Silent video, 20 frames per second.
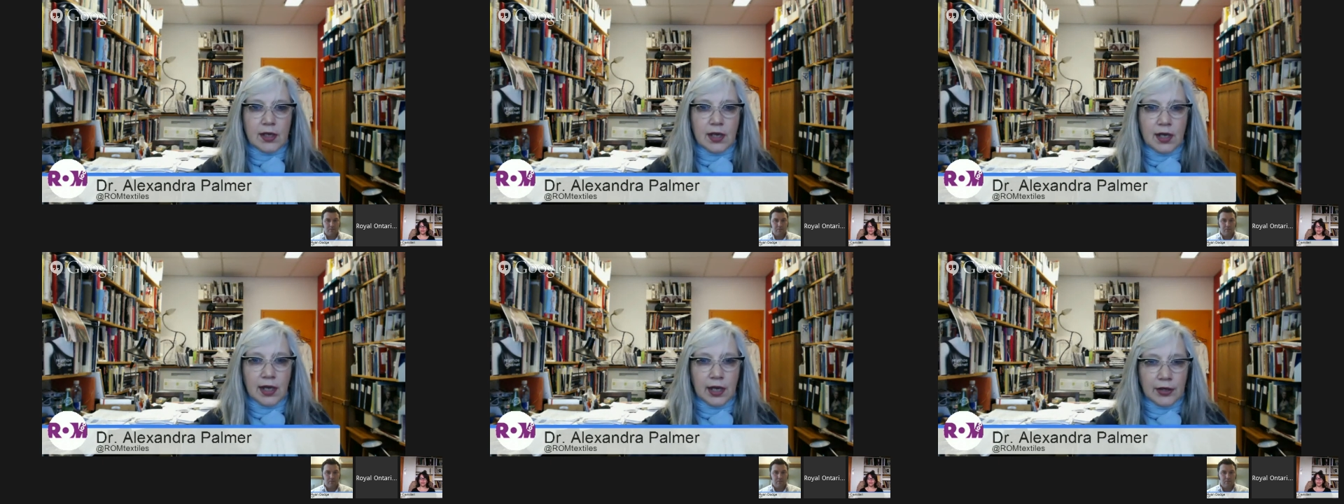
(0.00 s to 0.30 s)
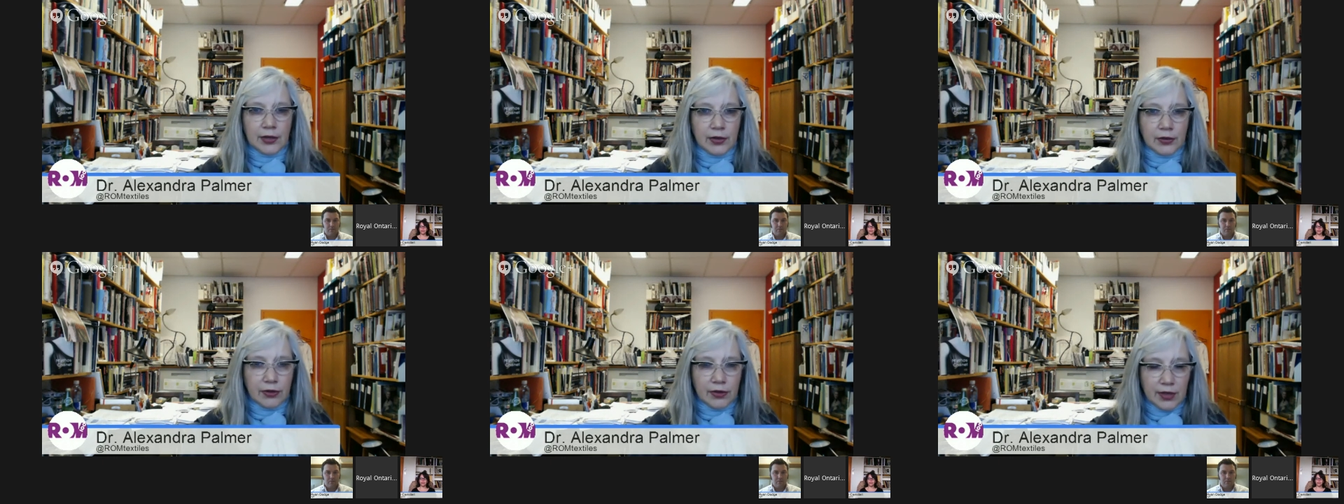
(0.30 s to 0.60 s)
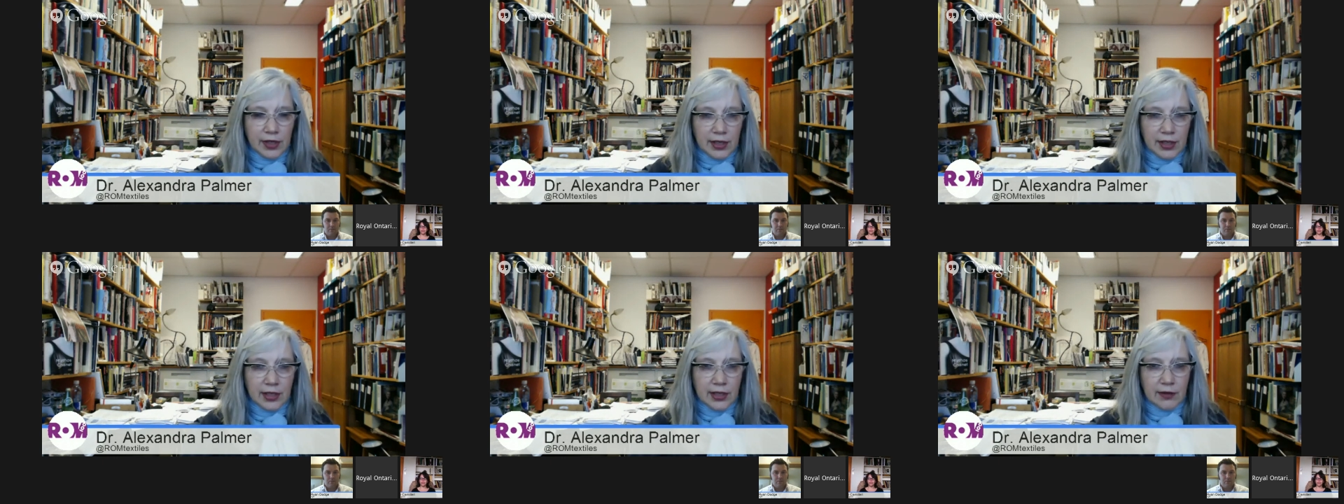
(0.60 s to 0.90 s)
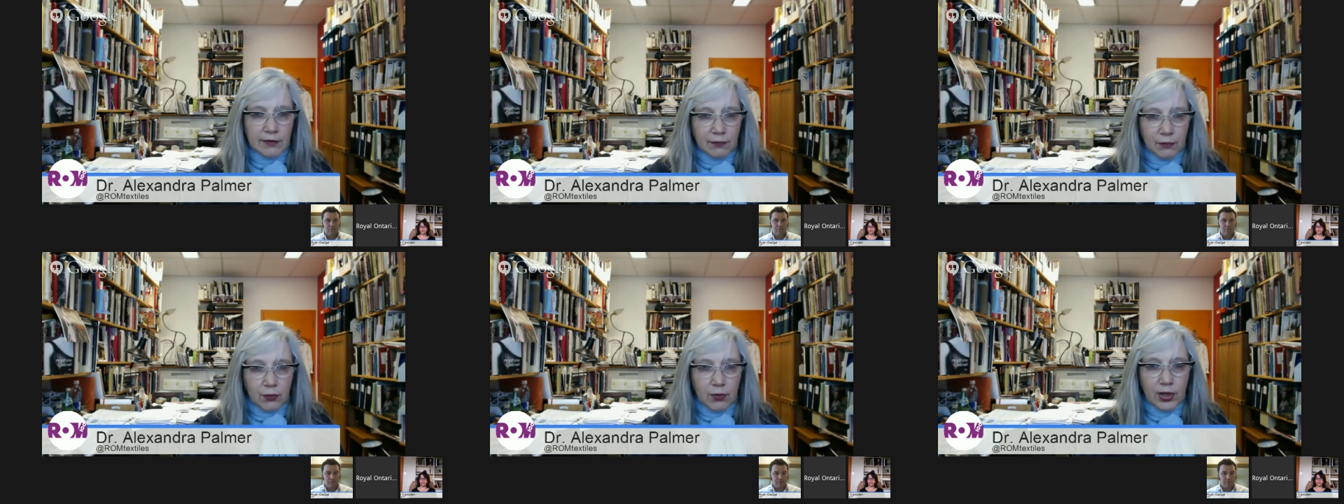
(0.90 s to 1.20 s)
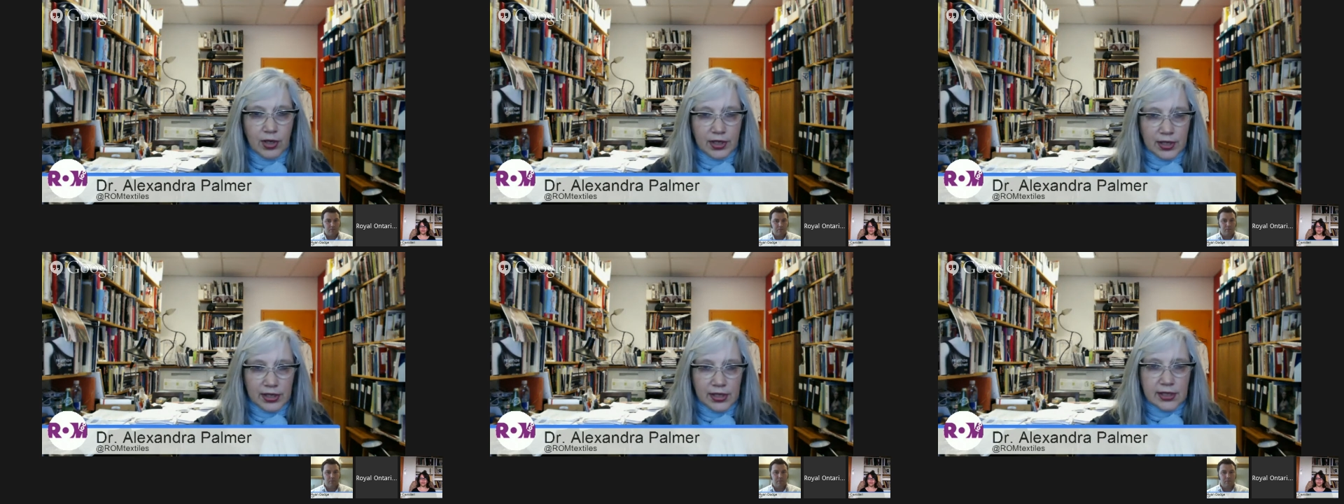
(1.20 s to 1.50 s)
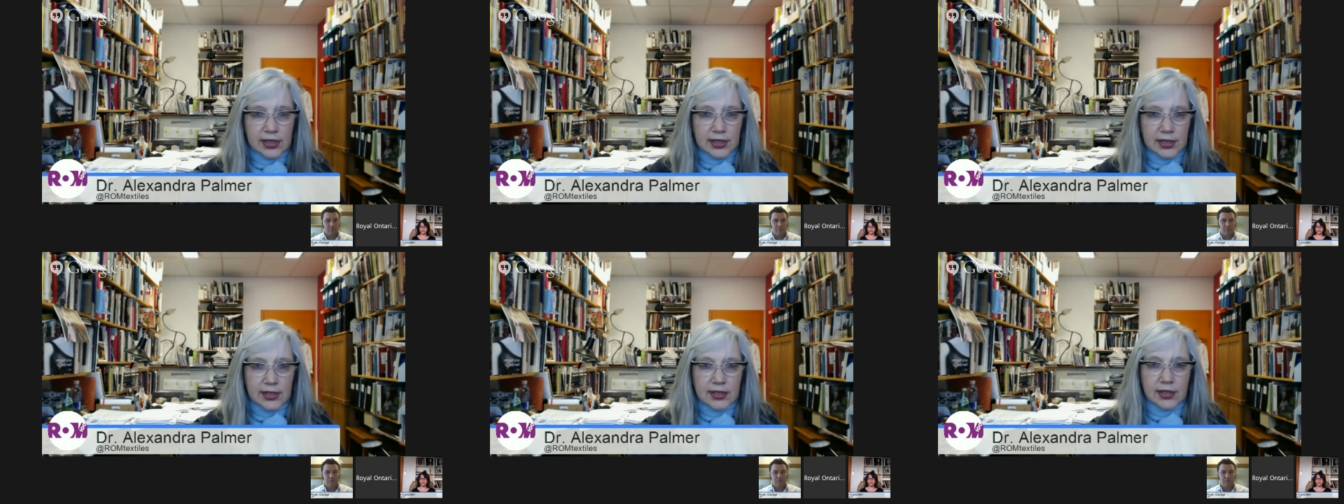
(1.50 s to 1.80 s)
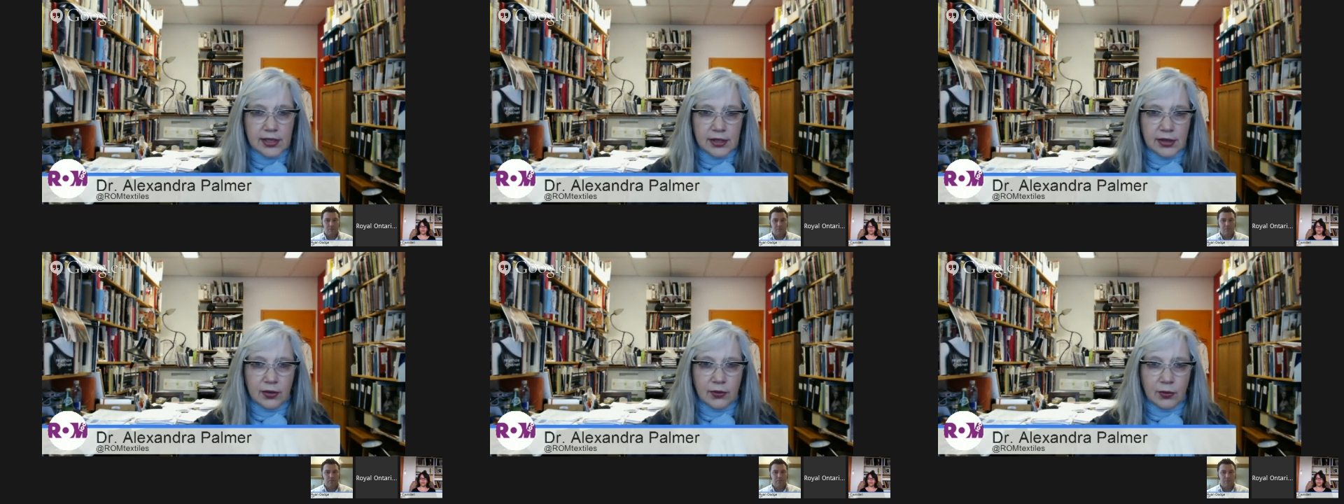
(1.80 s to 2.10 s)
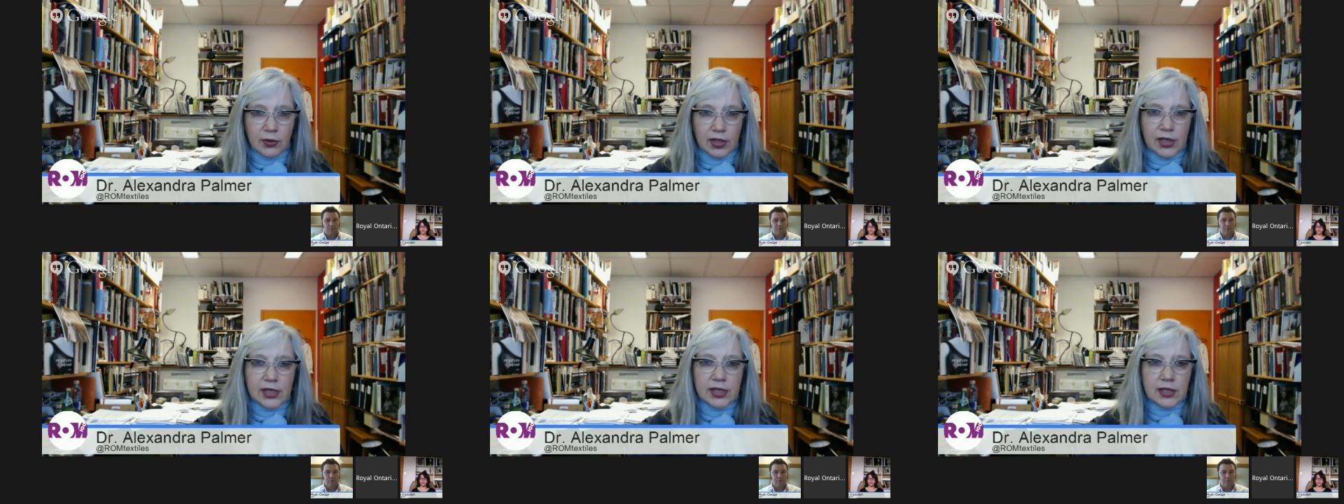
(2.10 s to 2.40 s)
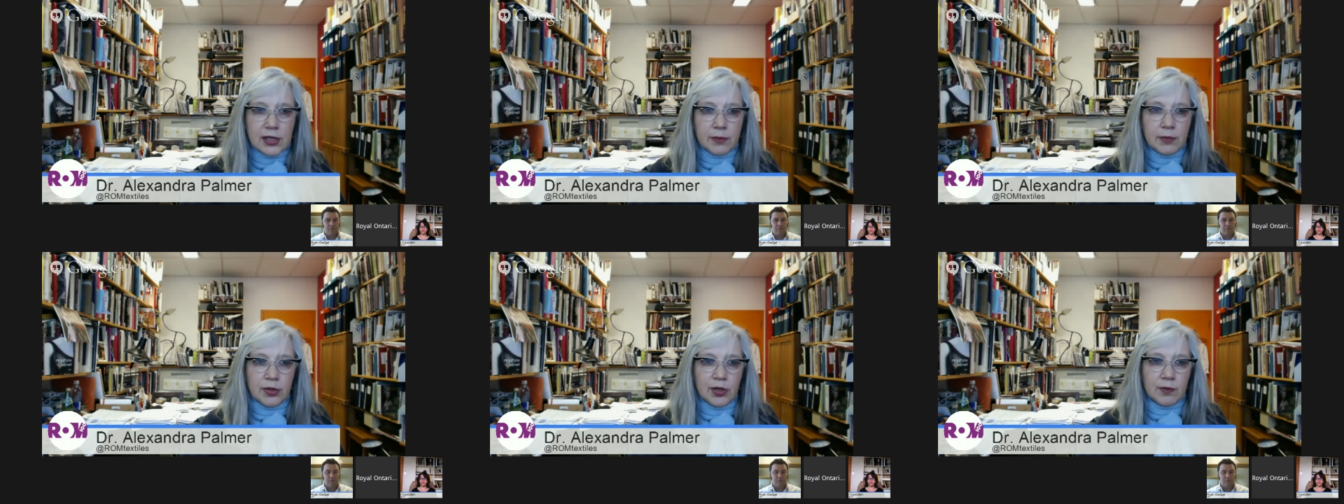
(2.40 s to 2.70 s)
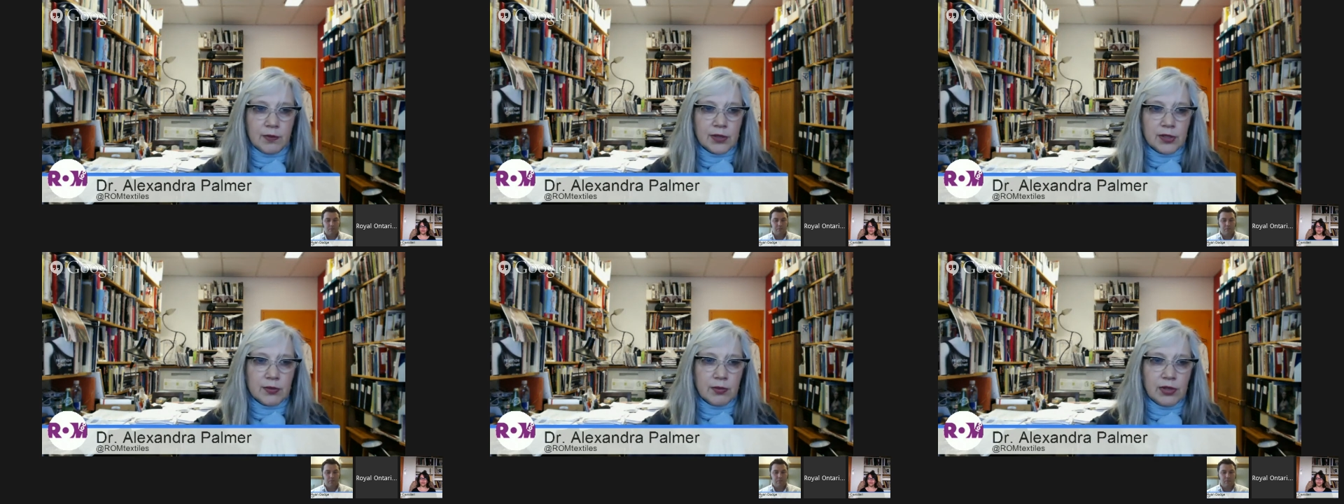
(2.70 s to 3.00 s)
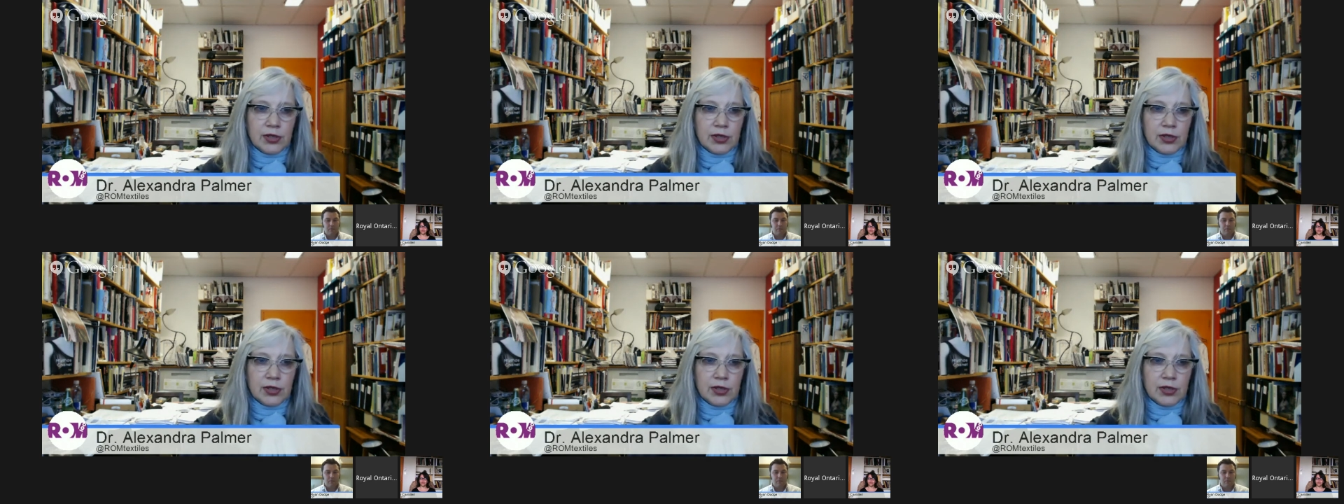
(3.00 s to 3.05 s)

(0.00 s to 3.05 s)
how you think of what is the purpose,